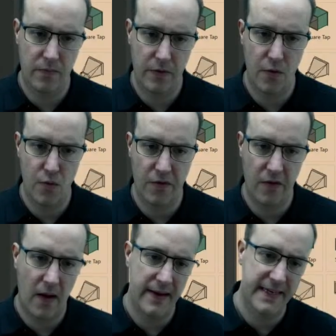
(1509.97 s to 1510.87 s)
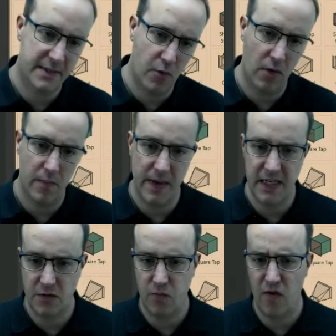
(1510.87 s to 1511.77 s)
two slightly smaller
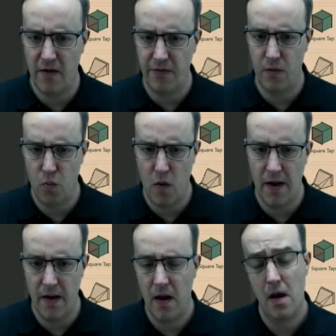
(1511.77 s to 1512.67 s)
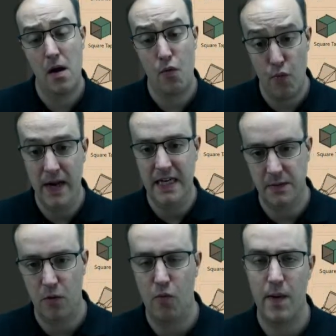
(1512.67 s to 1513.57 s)
bits rather than one really
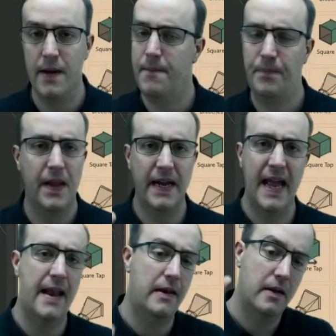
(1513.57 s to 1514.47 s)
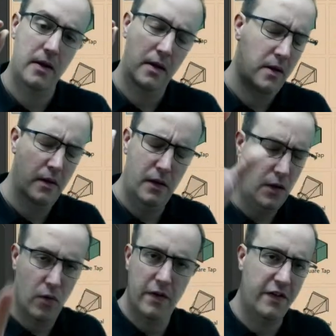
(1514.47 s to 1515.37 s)
small bit. Again,
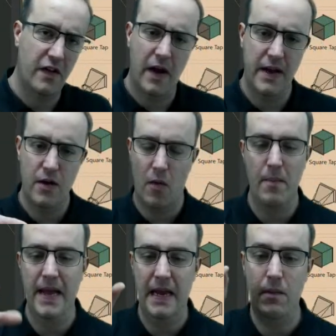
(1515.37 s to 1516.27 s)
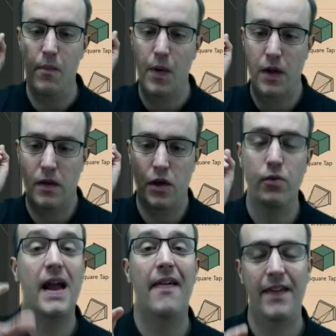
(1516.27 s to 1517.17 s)
you're the designer, not me, but
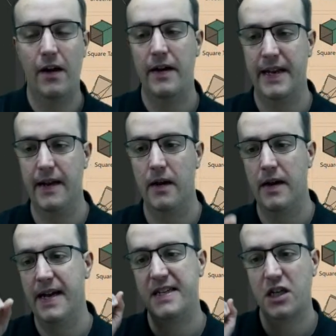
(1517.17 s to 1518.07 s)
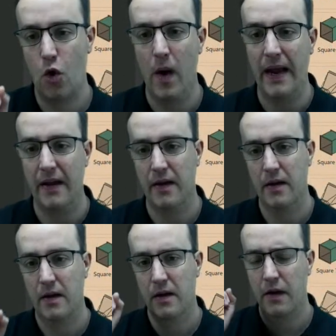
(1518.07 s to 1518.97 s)
you get the idea. It's quick.
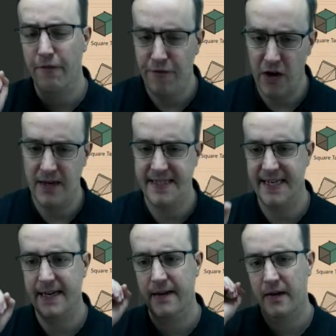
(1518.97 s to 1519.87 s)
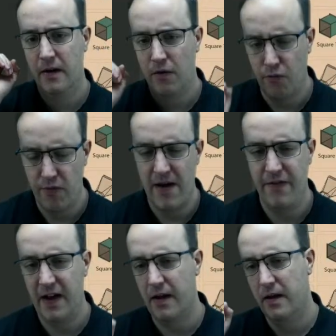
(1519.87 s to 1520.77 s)
Converting
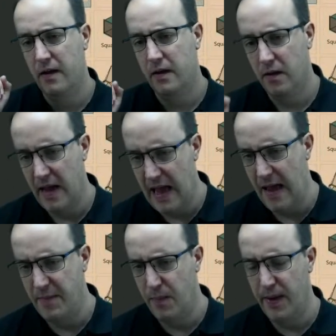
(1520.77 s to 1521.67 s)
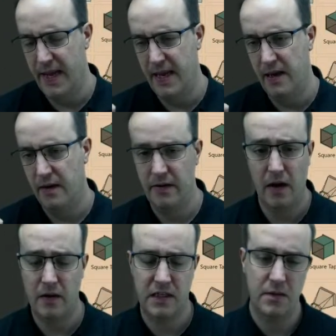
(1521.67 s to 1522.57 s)
Revit, MEP,
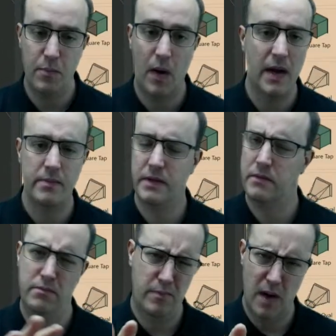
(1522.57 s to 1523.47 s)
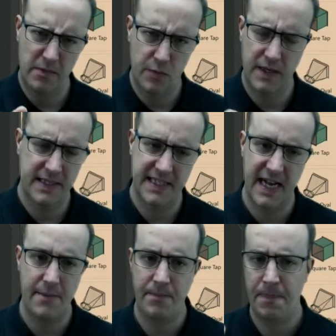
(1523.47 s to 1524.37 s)
ducts and pipes works the
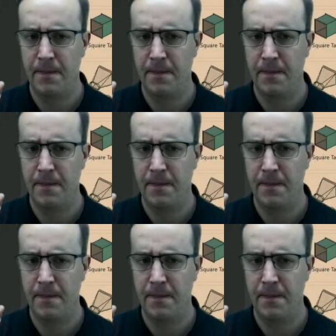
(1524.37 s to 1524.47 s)
same,